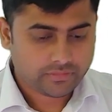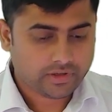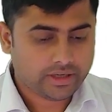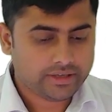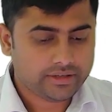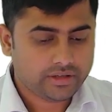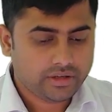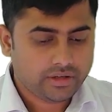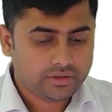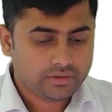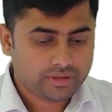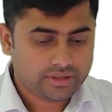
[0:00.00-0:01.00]
right?
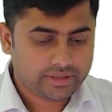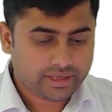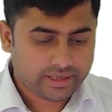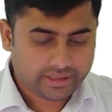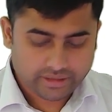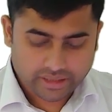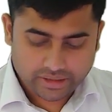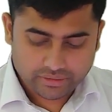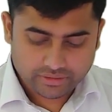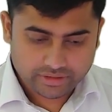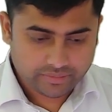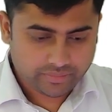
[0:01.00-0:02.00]
So each character I have to
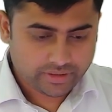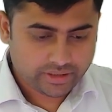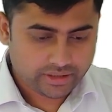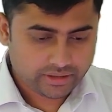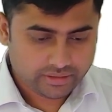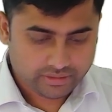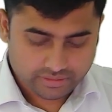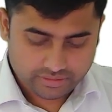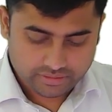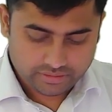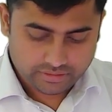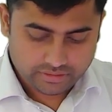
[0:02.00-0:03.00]
separate
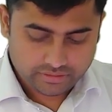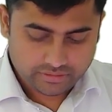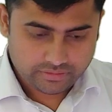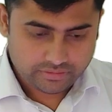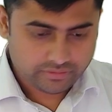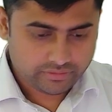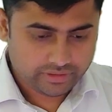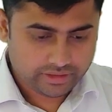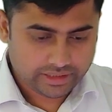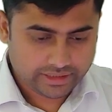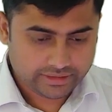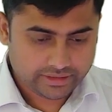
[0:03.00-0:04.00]
with
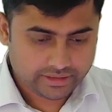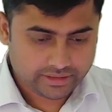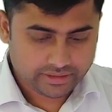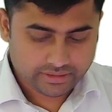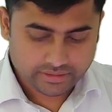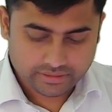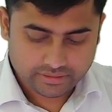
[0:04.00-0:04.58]
like this,